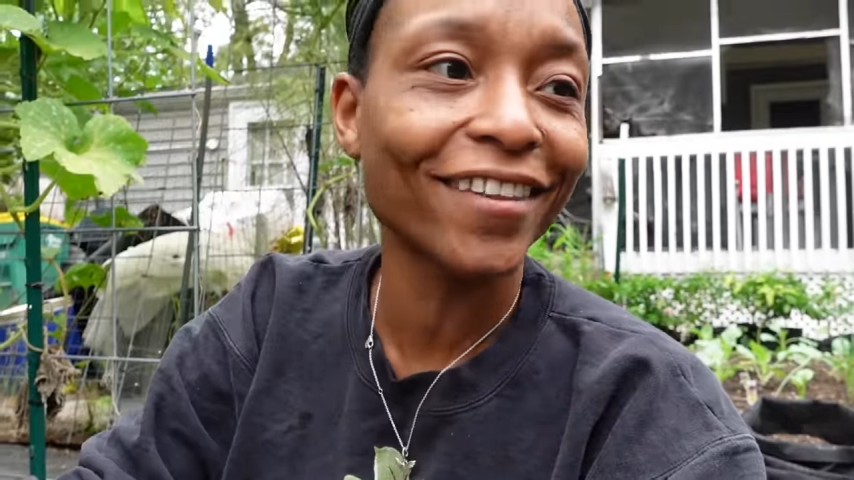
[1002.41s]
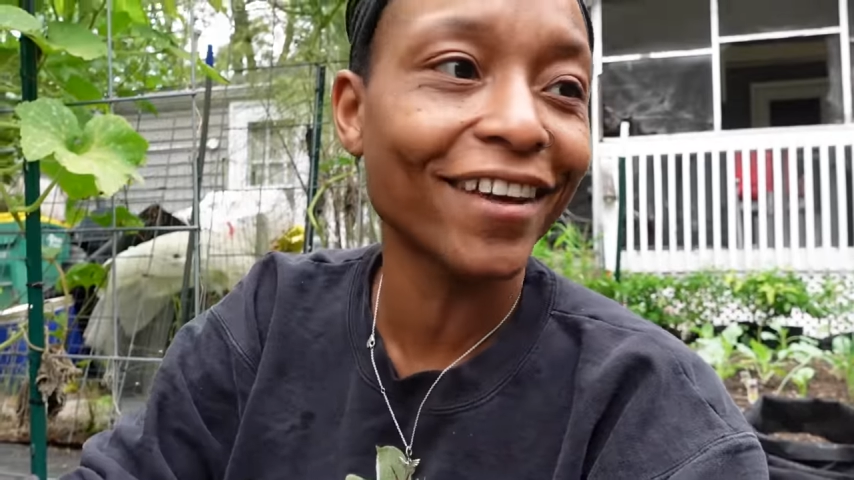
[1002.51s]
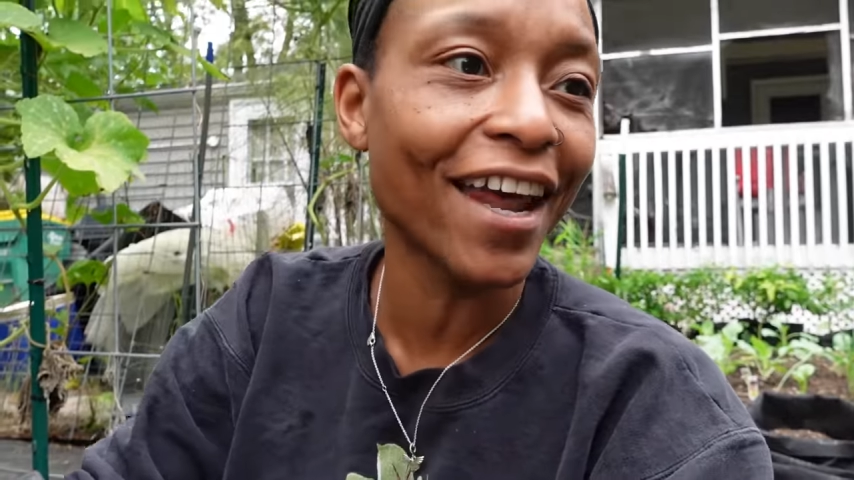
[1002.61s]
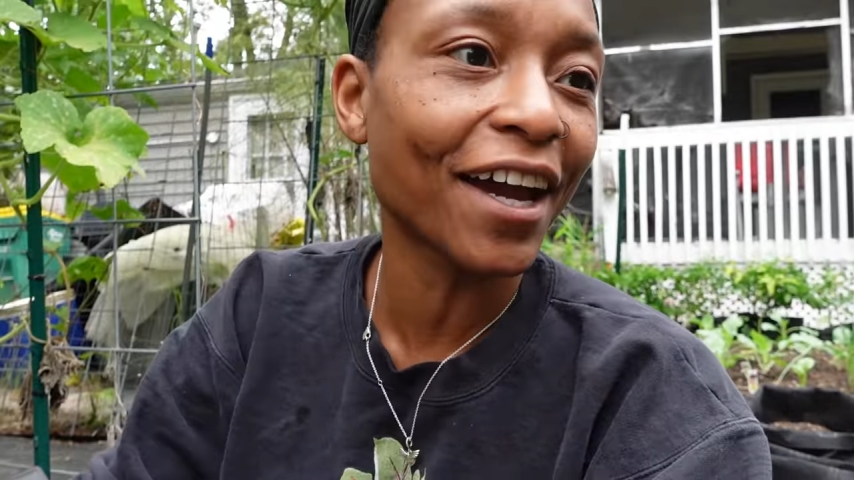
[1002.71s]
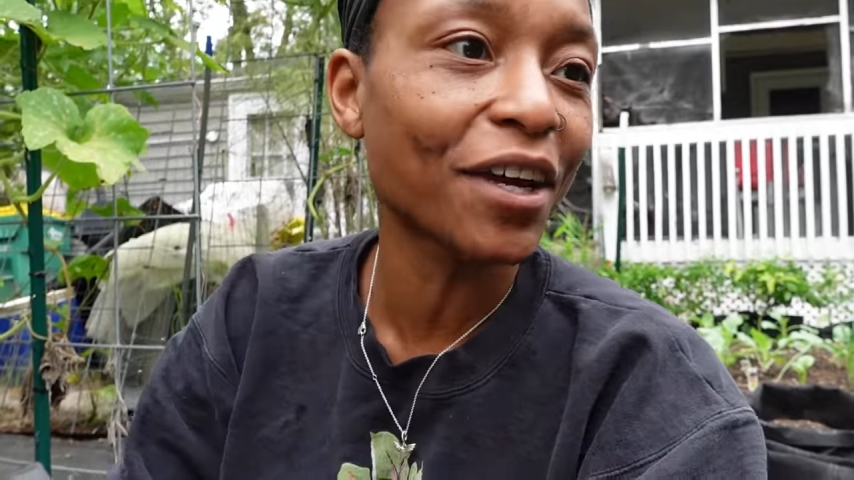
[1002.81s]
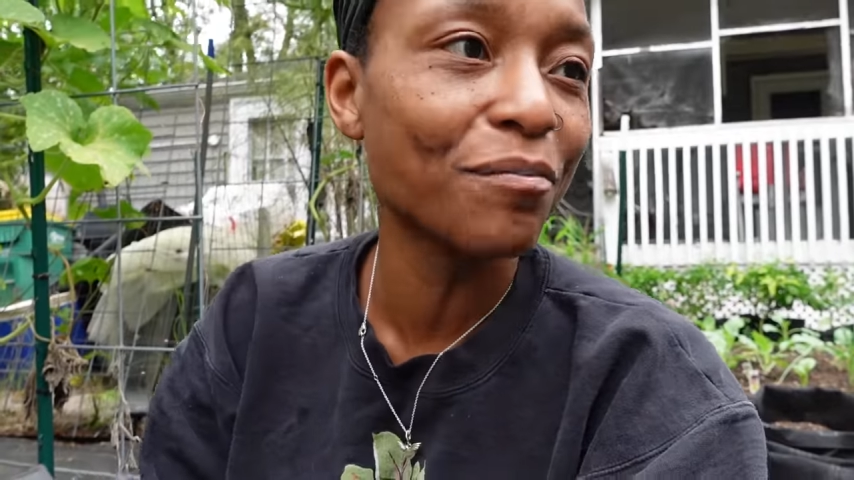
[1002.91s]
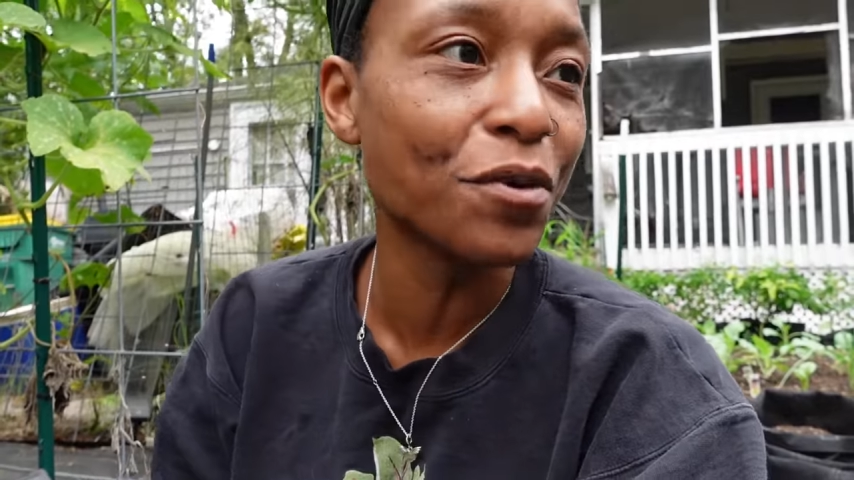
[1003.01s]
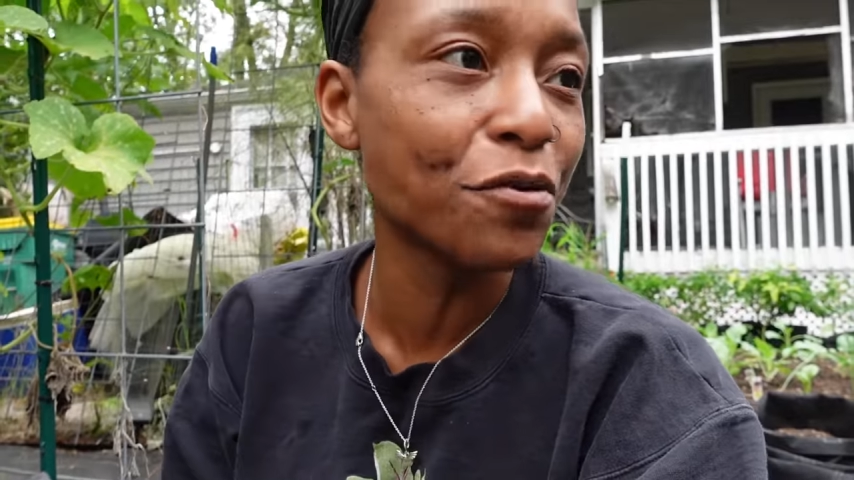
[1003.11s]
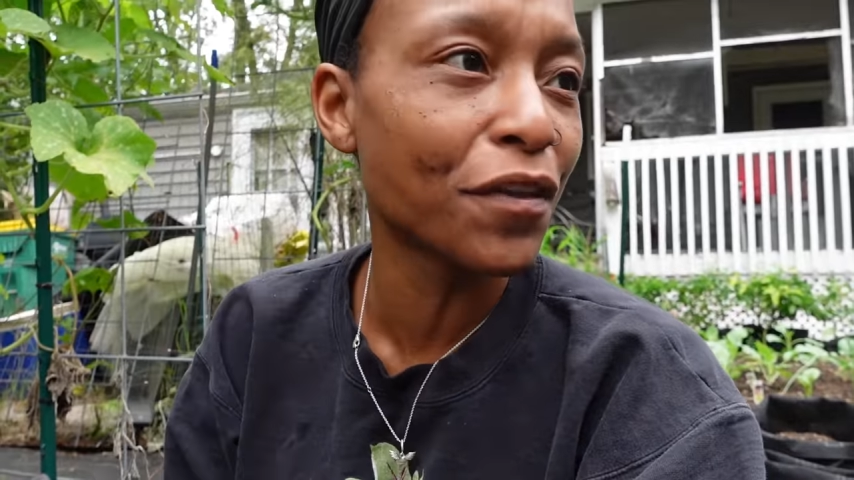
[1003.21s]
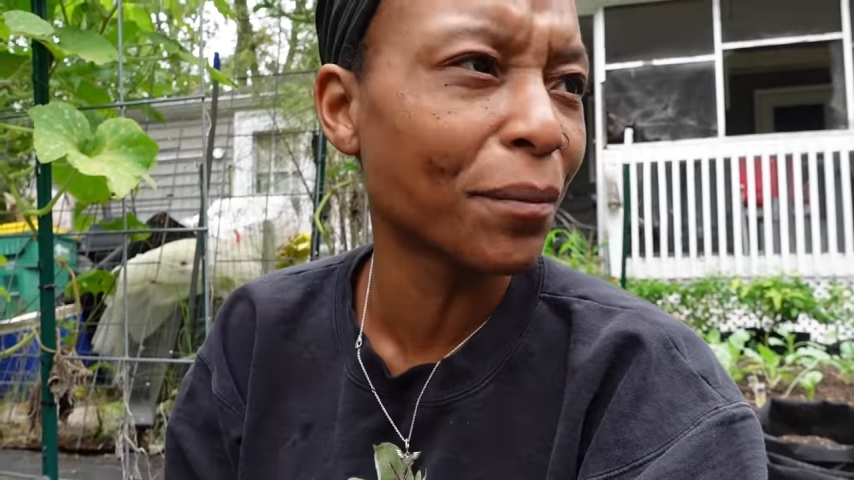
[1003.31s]
then I can
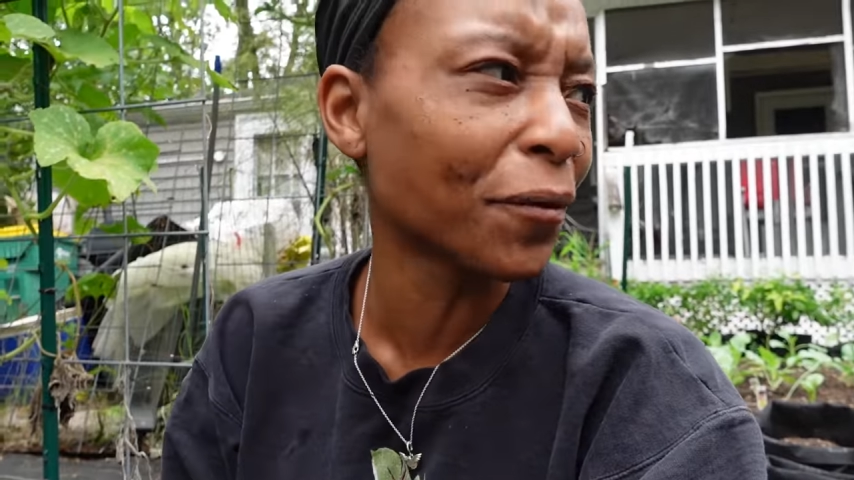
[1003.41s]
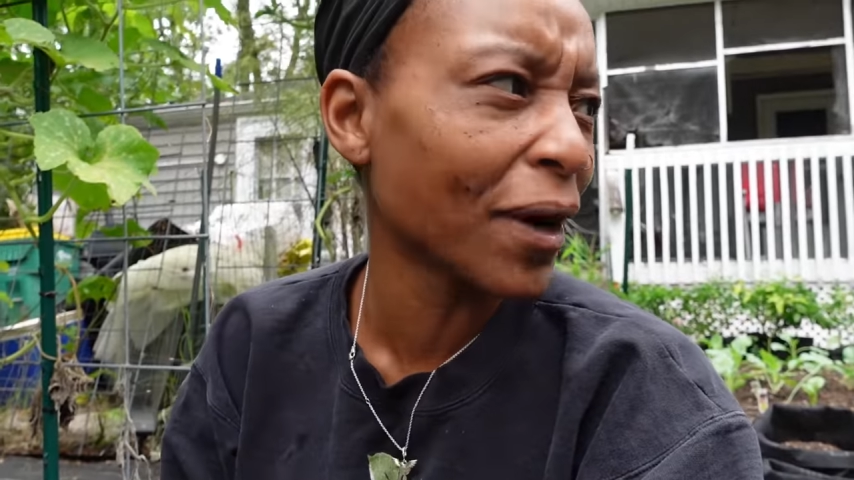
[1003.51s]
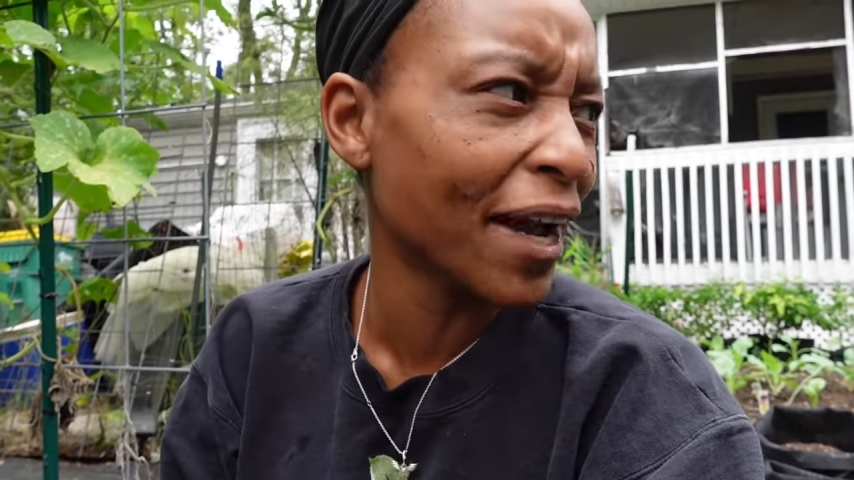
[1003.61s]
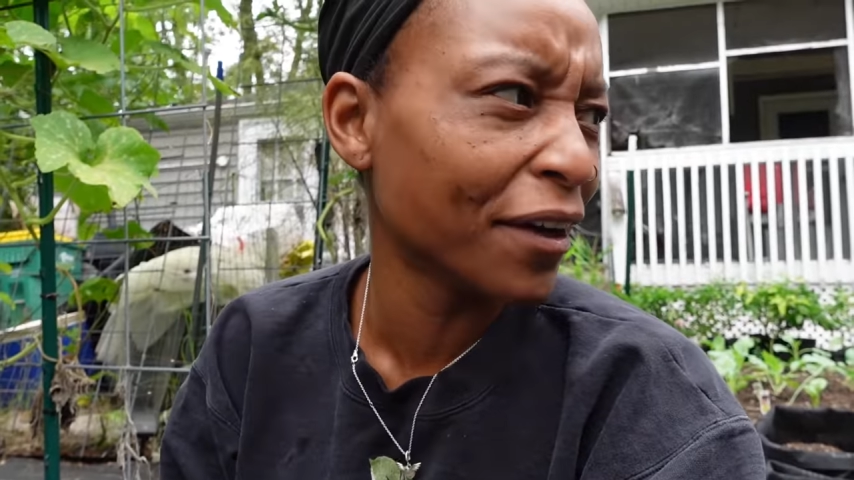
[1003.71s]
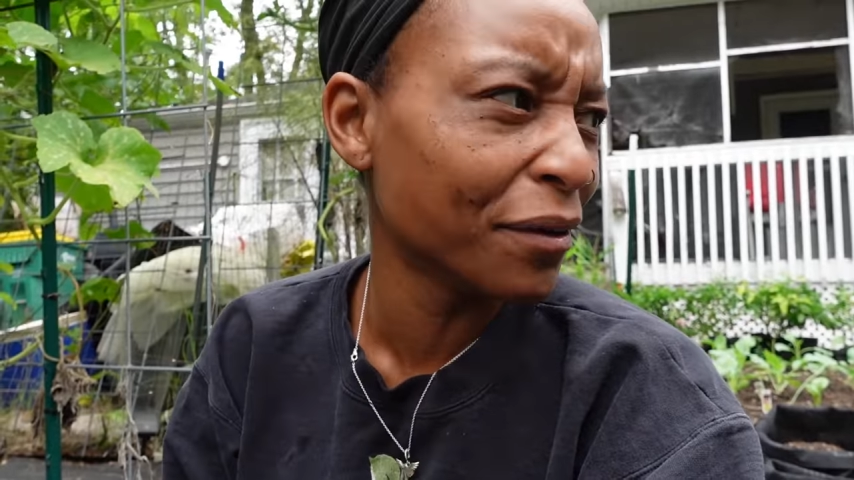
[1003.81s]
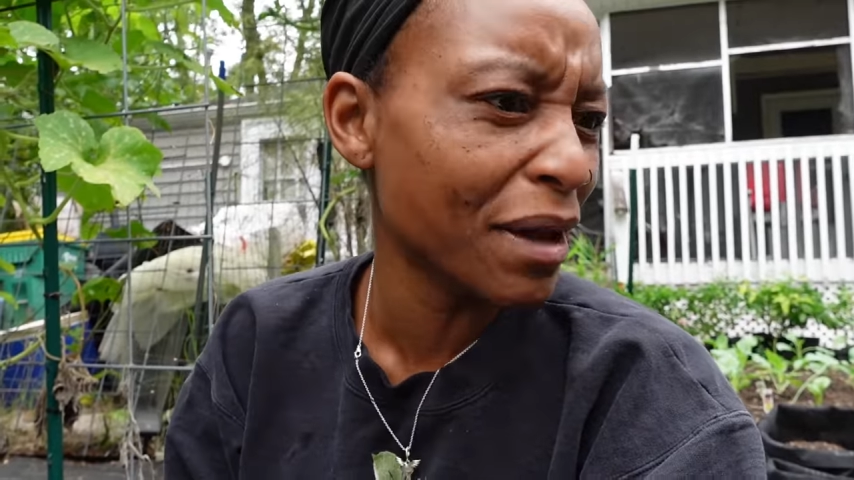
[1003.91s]
move them around,